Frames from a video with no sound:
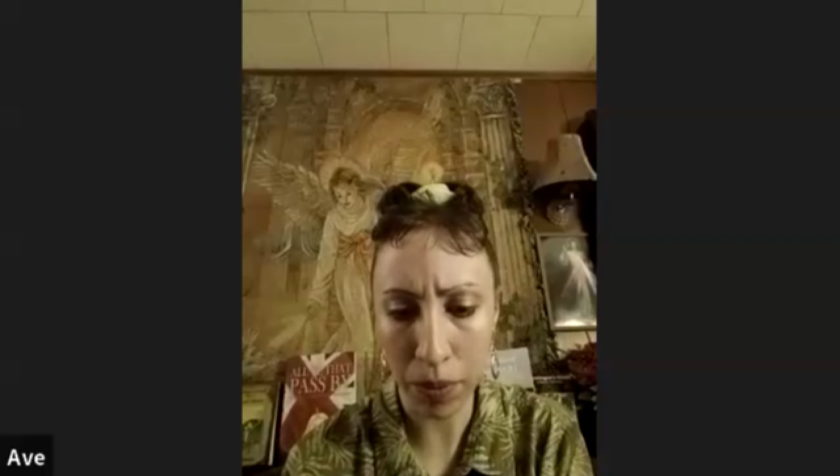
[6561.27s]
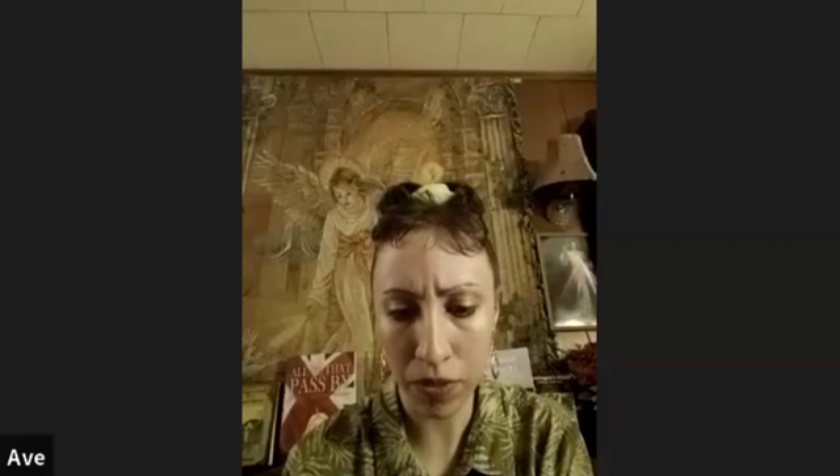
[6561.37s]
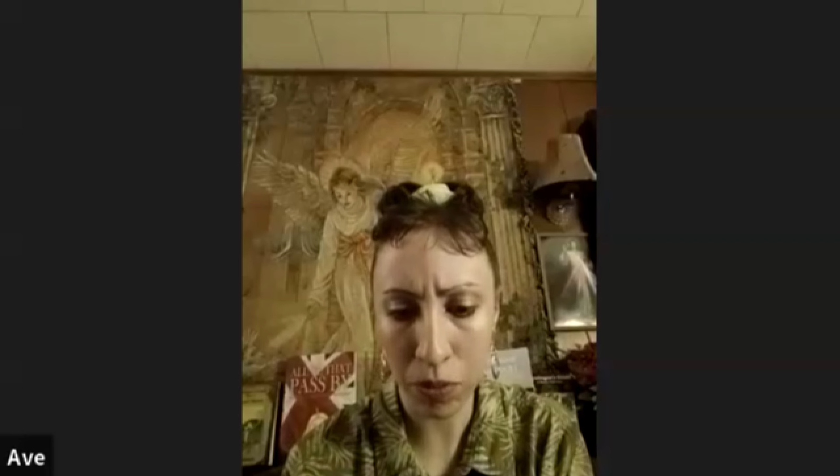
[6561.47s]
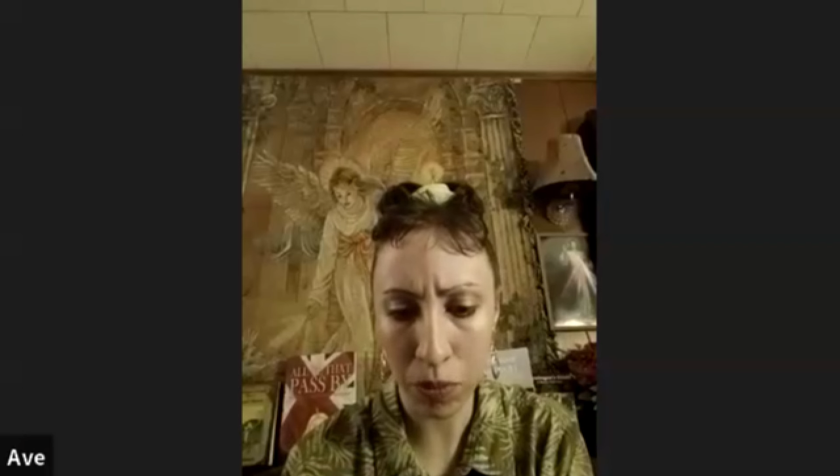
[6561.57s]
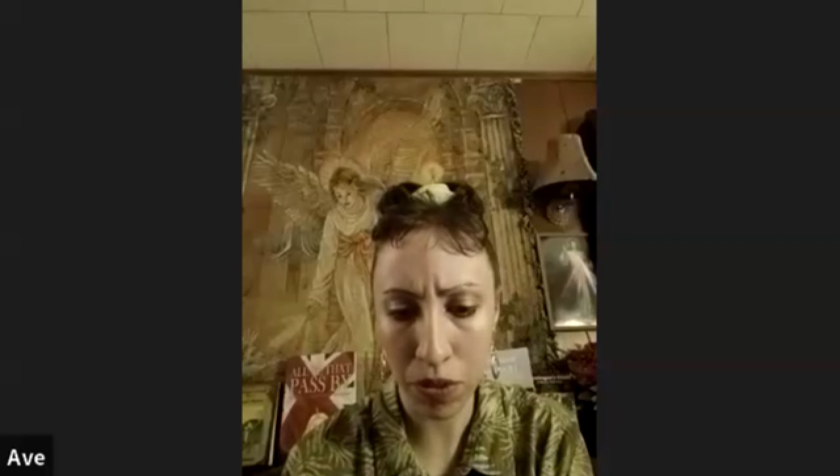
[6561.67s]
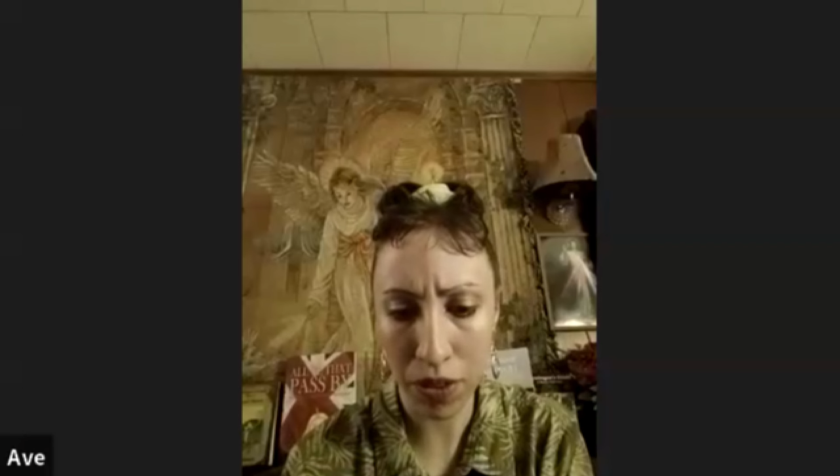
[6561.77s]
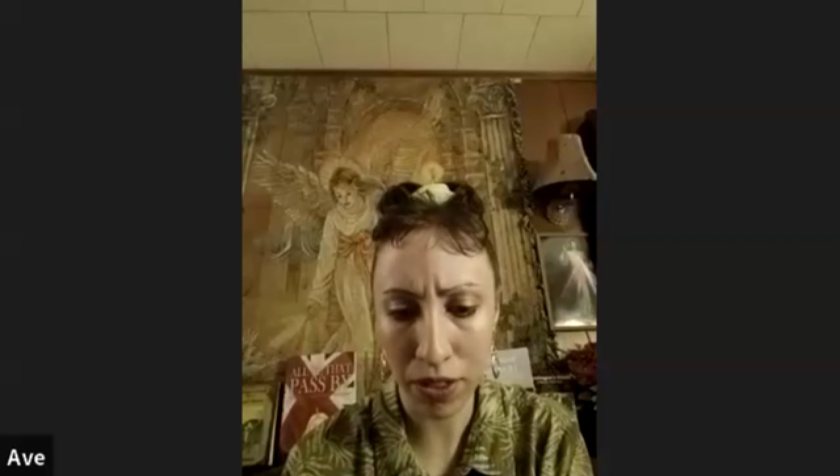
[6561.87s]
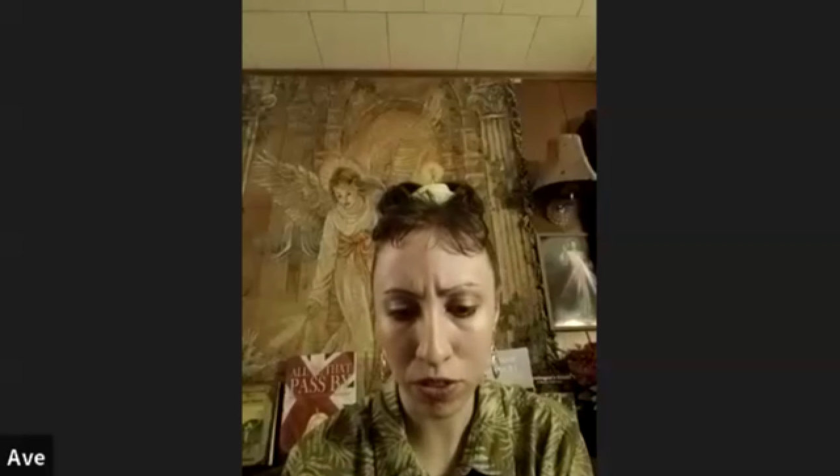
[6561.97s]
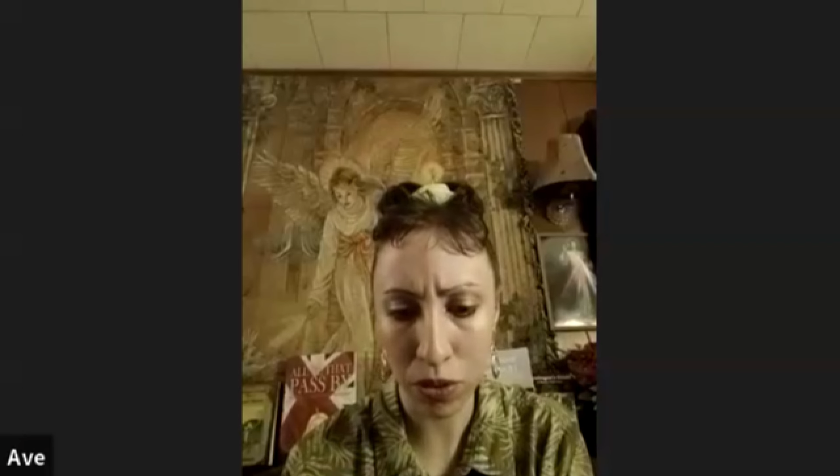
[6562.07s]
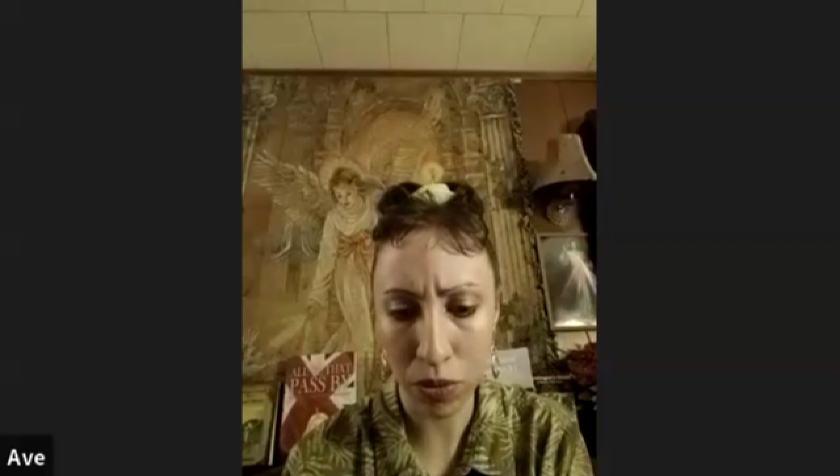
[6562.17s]
even when
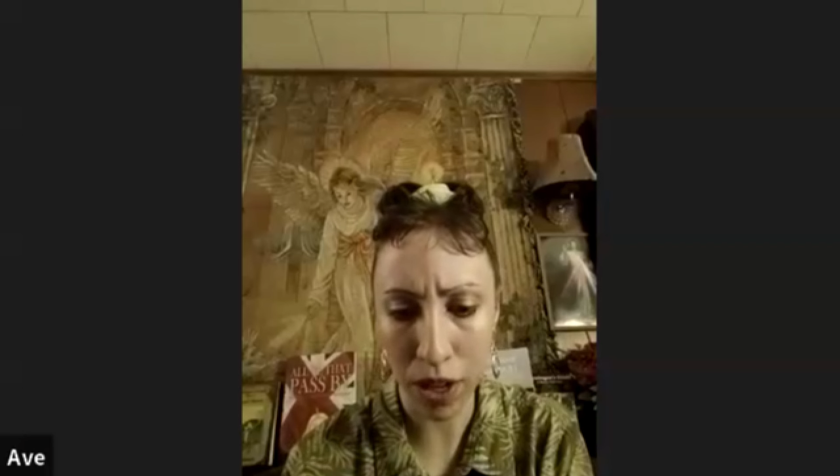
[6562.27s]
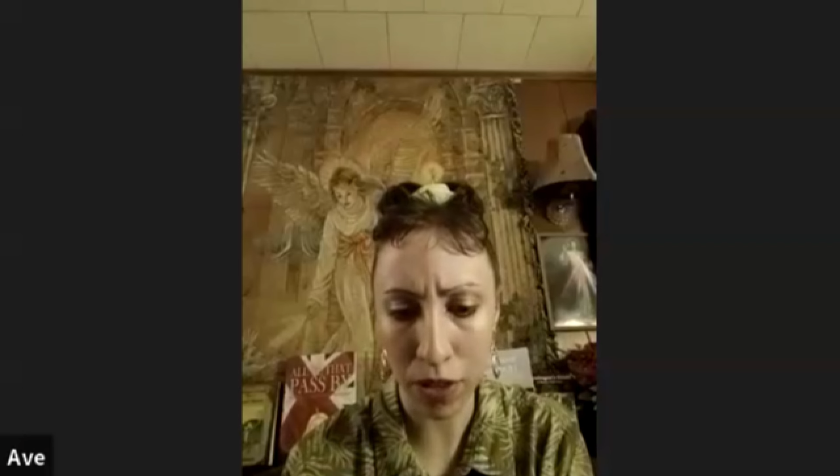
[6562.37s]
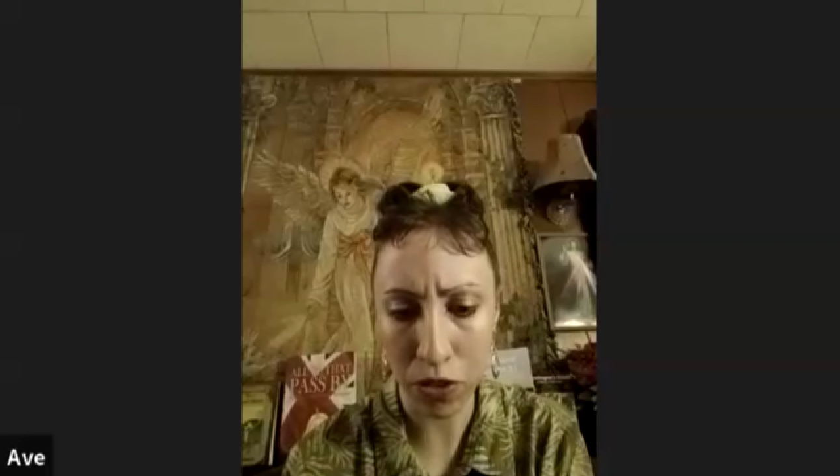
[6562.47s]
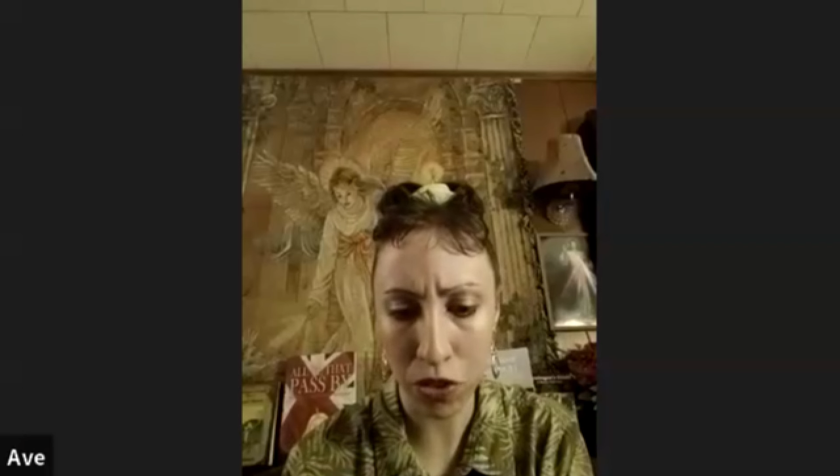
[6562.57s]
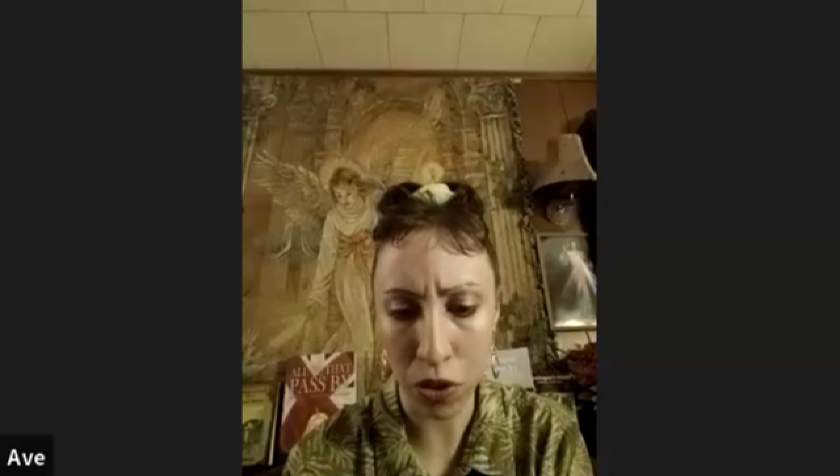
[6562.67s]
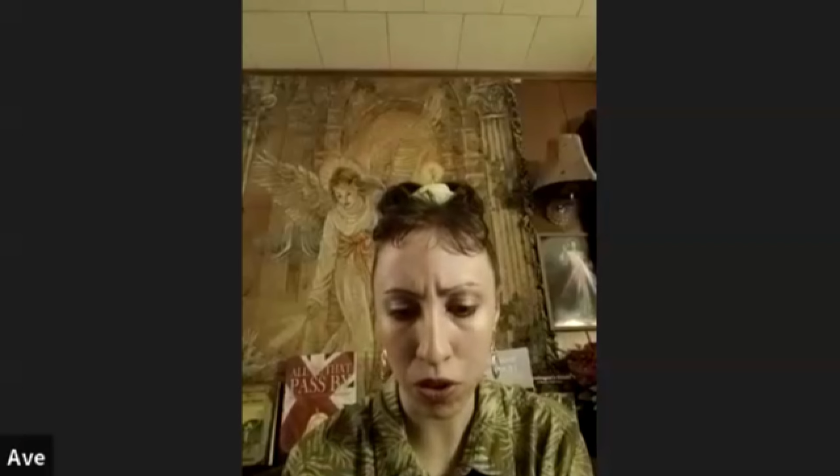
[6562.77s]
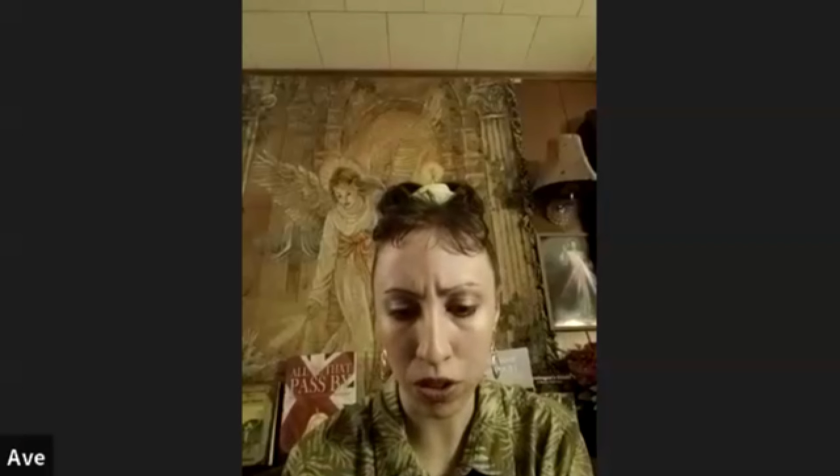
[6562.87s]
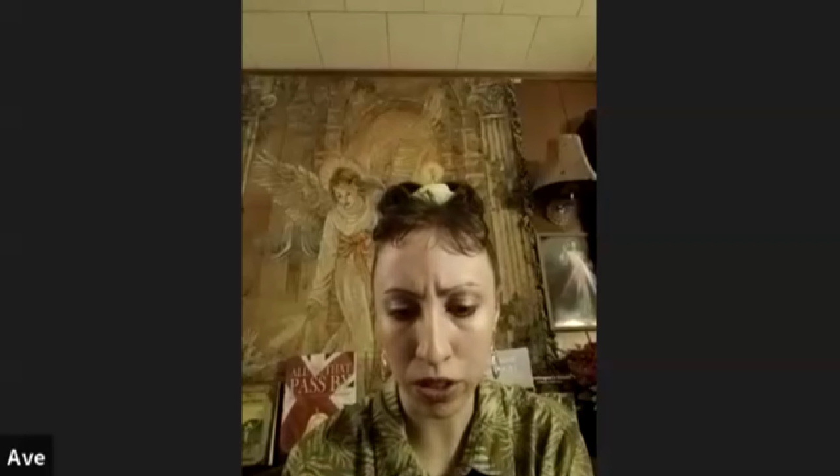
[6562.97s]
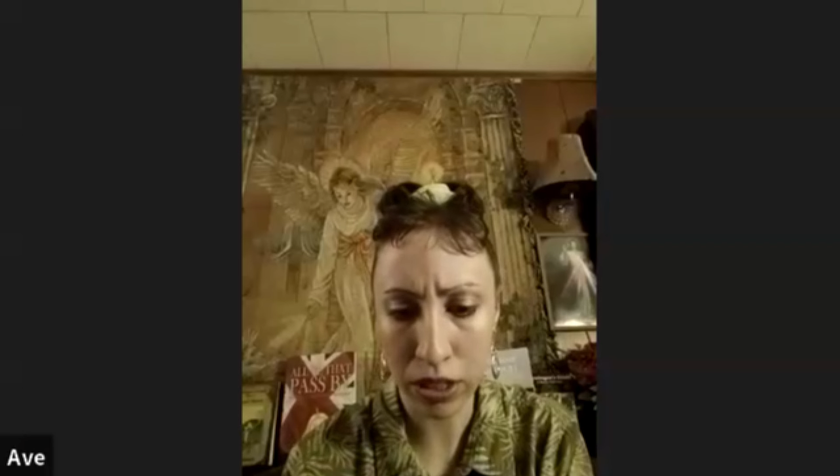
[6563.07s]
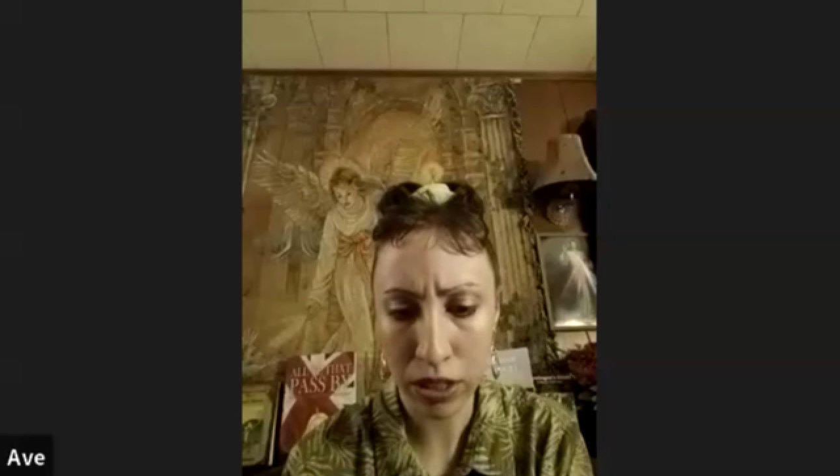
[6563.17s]
things are rather dark,